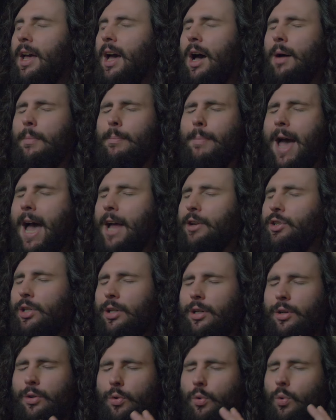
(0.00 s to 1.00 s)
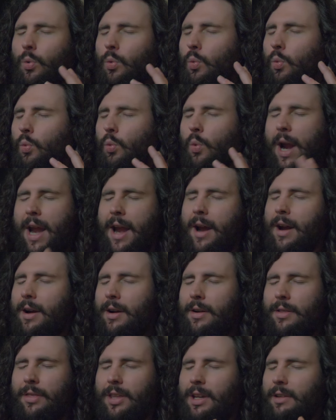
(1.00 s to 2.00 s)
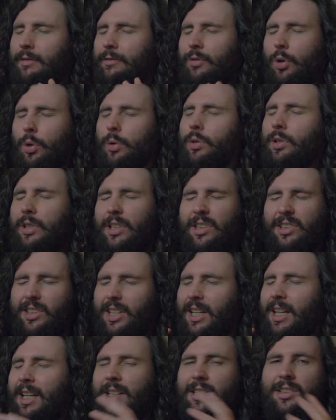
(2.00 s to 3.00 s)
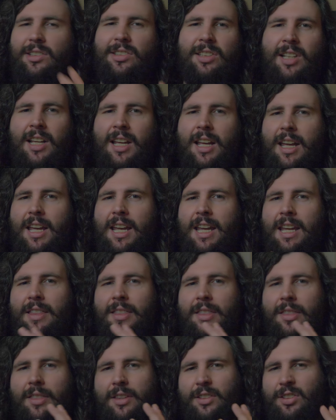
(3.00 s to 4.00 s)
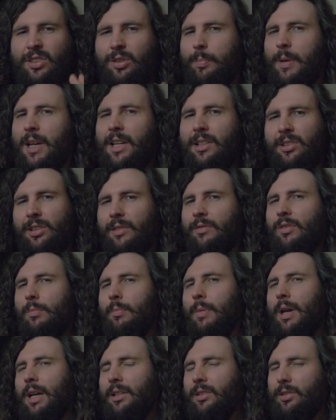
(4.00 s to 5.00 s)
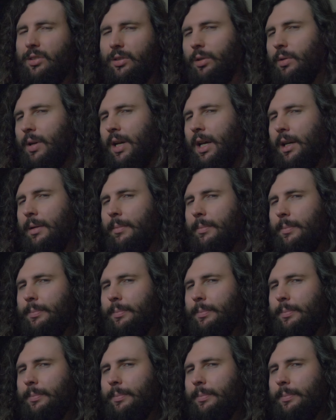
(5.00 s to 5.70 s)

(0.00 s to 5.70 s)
imagine where the vocalist is in the space of the mix, okay?